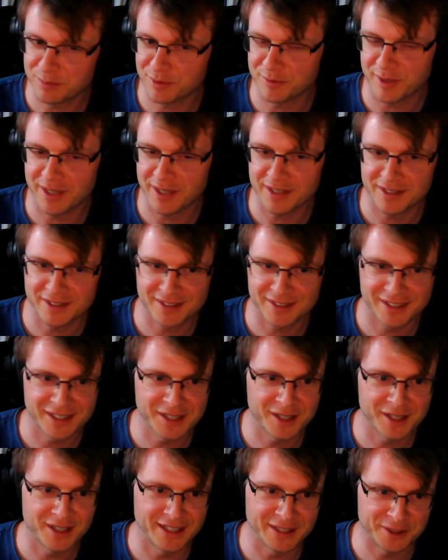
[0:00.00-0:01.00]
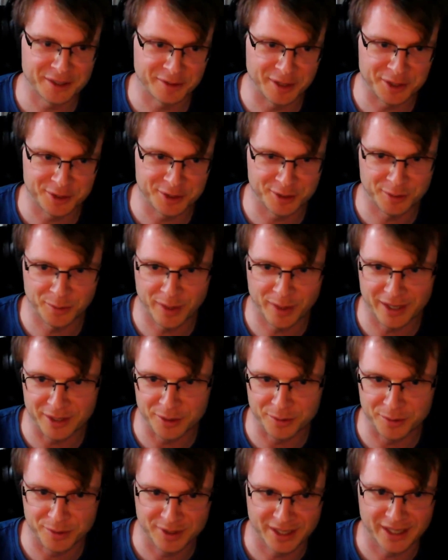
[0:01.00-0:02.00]
providers in an early iteration where
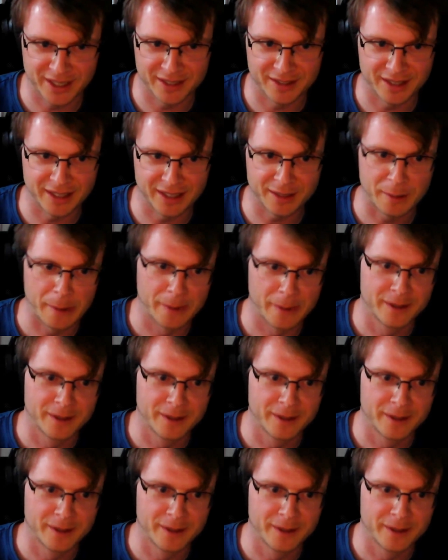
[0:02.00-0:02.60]
you say like,